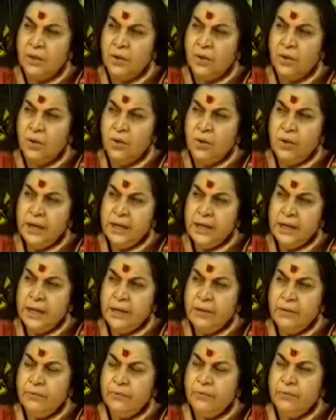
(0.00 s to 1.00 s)

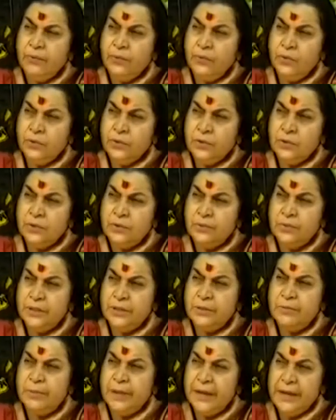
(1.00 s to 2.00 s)
only fruits
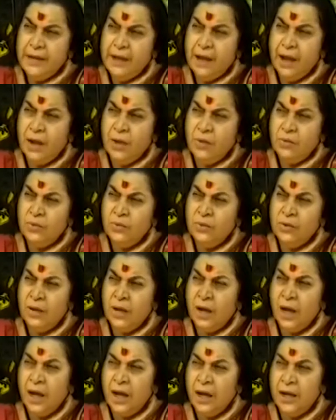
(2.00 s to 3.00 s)
which bend down
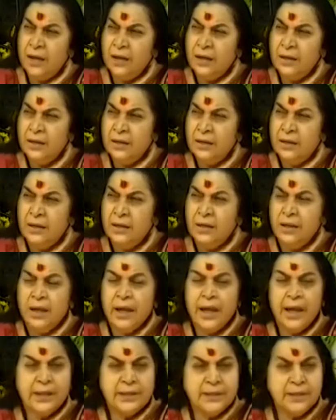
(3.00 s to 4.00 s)
are
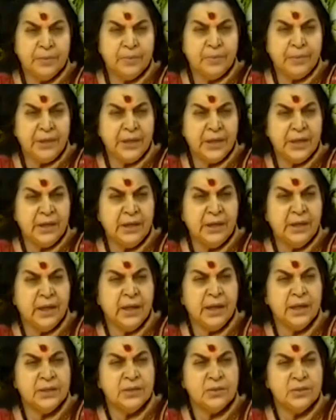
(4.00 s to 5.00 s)
accepted
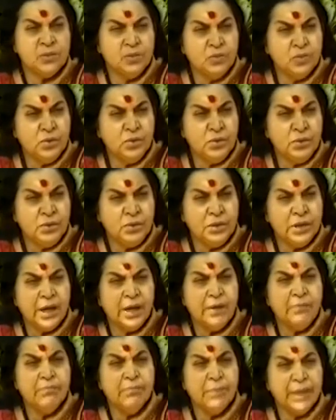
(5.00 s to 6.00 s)
as good
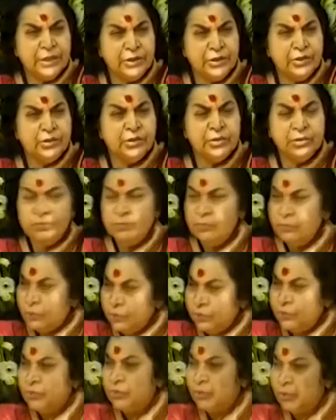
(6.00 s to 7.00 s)
and matured
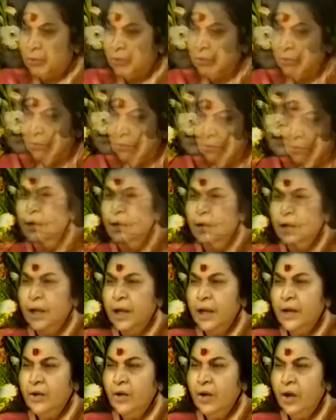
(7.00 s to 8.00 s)
fruits.
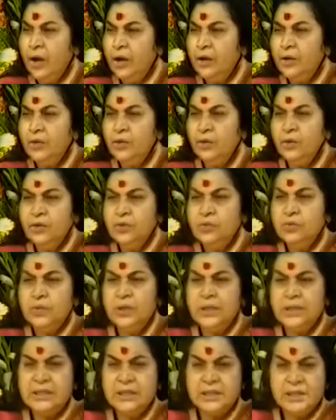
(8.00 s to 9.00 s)
Not those who
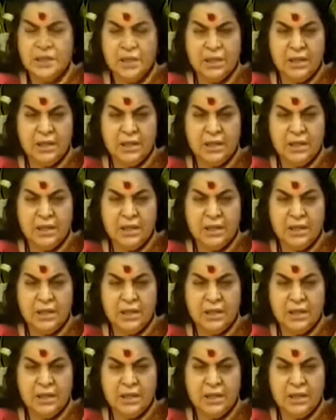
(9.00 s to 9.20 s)
accept